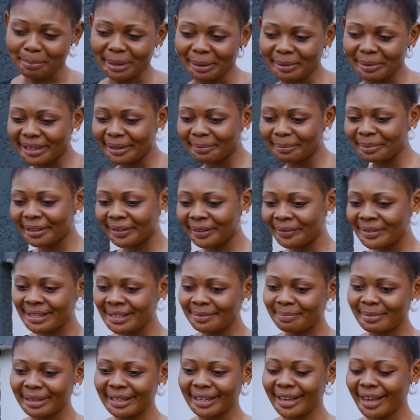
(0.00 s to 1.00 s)
My Madame gives
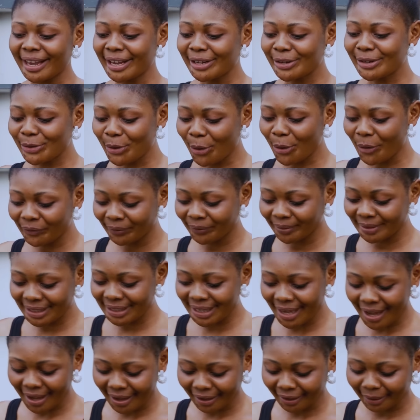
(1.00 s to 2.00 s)
me enough
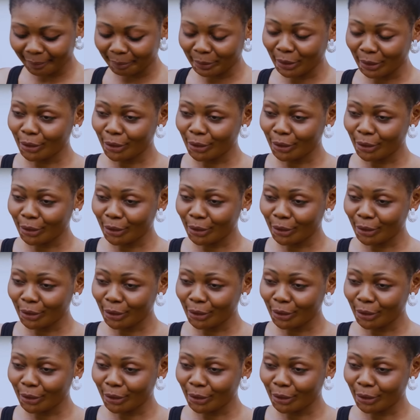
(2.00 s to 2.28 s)
time